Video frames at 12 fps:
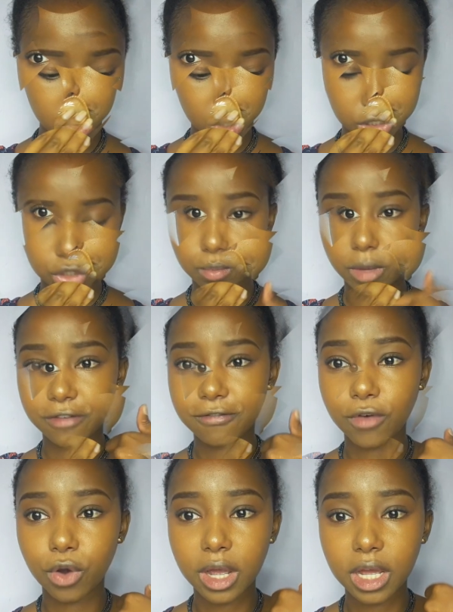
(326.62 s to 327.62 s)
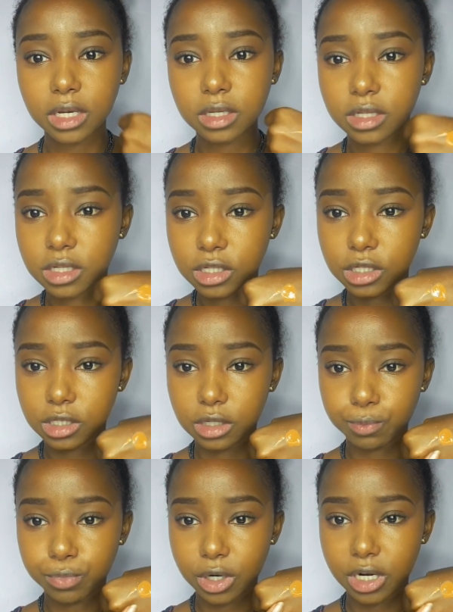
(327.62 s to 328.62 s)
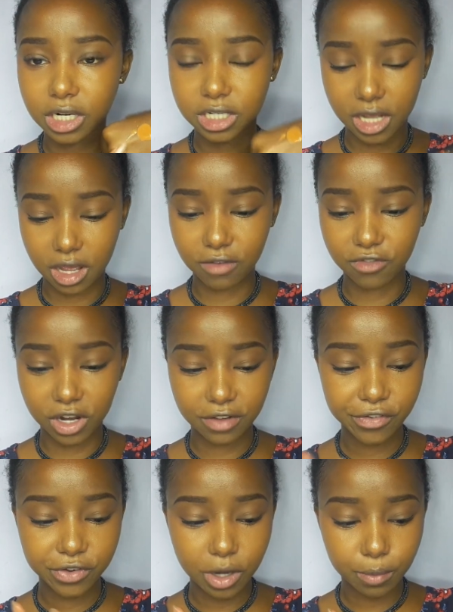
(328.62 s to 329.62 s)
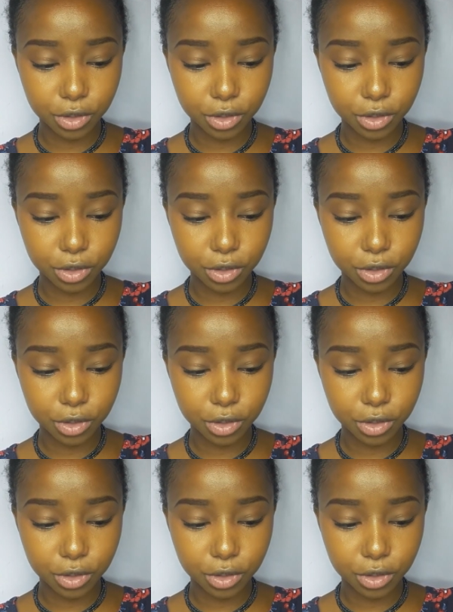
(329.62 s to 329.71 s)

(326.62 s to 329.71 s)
Now onto my forehead. This is the product I have left.